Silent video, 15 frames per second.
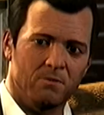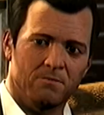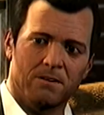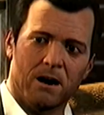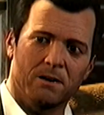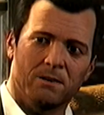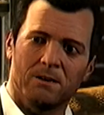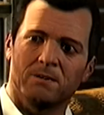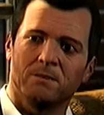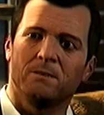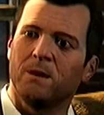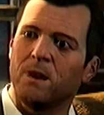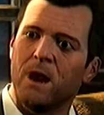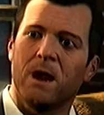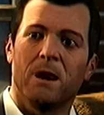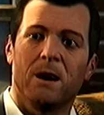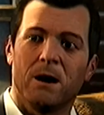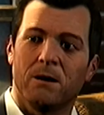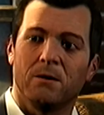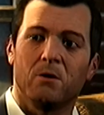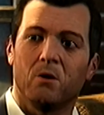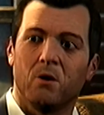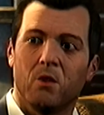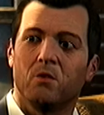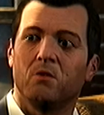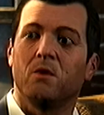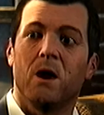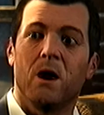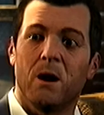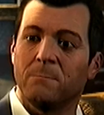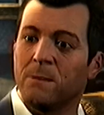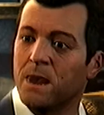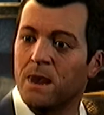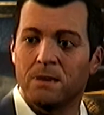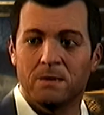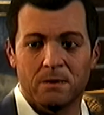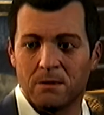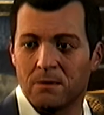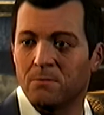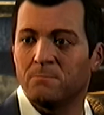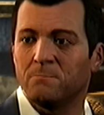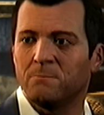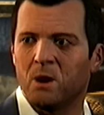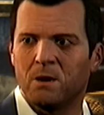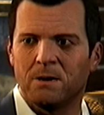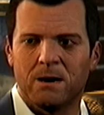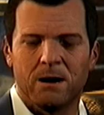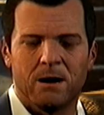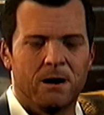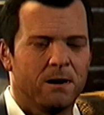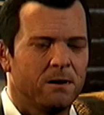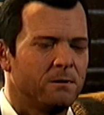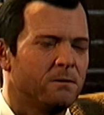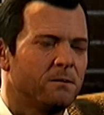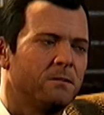you, Franklin, I ain't a good role model. Period. Yeah, whatever,